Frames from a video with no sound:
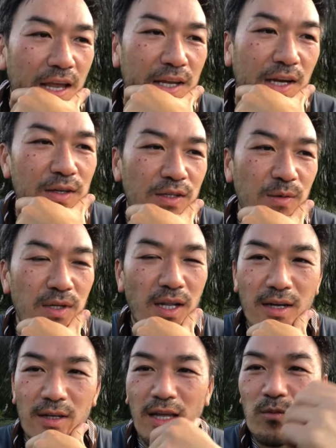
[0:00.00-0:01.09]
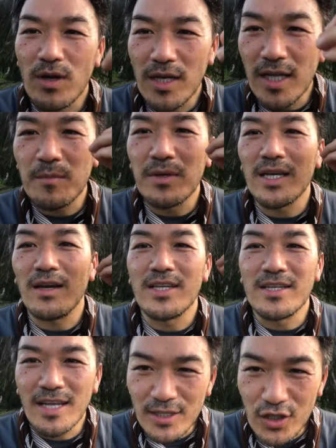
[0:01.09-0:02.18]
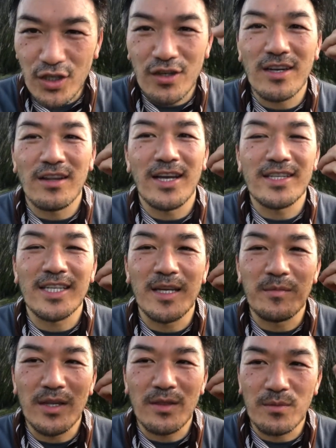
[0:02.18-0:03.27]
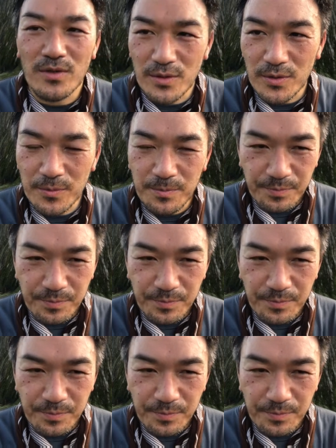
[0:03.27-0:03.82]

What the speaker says: You know, I used to rely on like running and being out in nature and all that to get me through